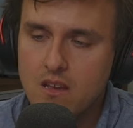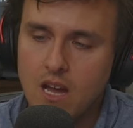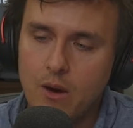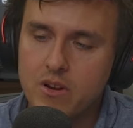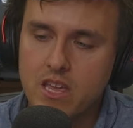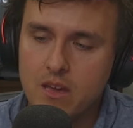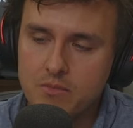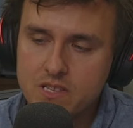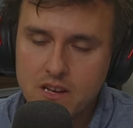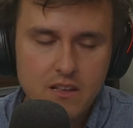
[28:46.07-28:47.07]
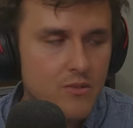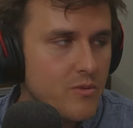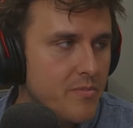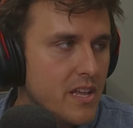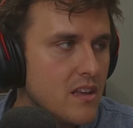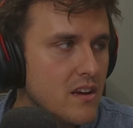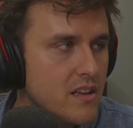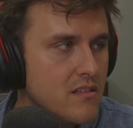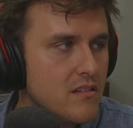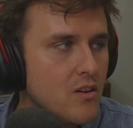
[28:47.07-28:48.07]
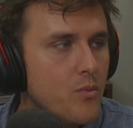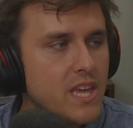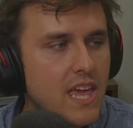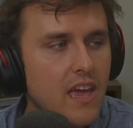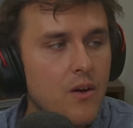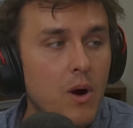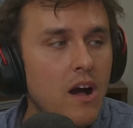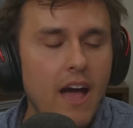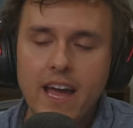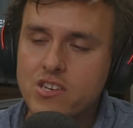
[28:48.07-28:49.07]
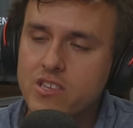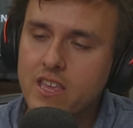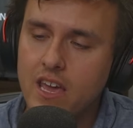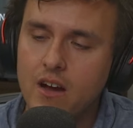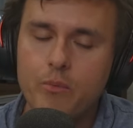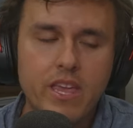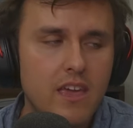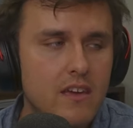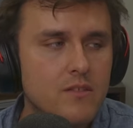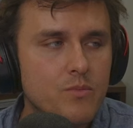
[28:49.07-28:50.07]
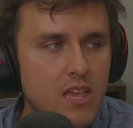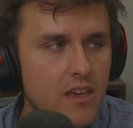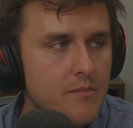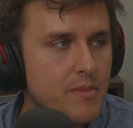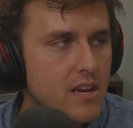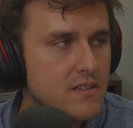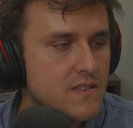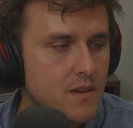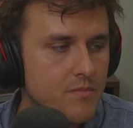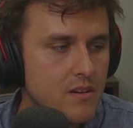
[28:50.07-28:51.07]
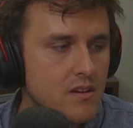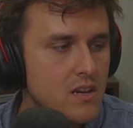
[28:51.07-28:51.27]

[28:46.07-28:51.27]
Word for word: I want to gamble tonight. Are we betting on anything? We can't. Well, actually, yeah, we can. We can bet on something.